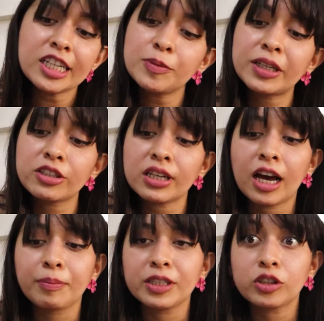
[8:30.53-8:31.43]
eggs because it
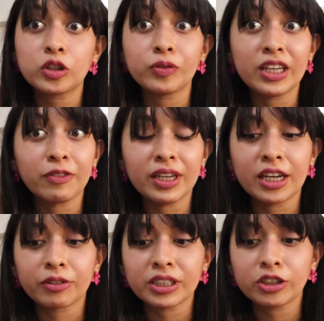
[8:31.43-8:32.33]
happens to be a
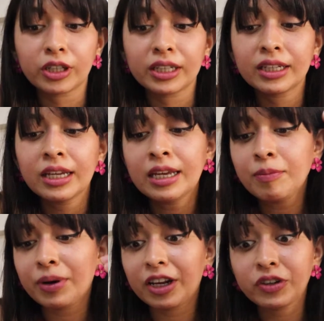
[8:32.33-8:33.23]
vegan restaurant,
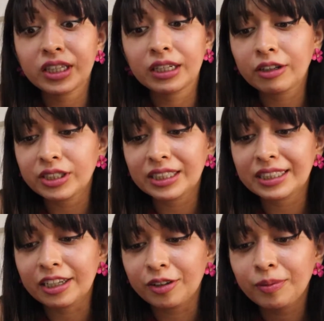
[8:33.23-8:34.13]
but everything else
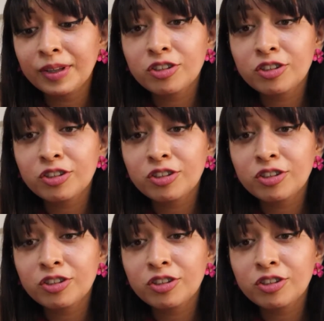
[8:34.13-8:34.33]
is here.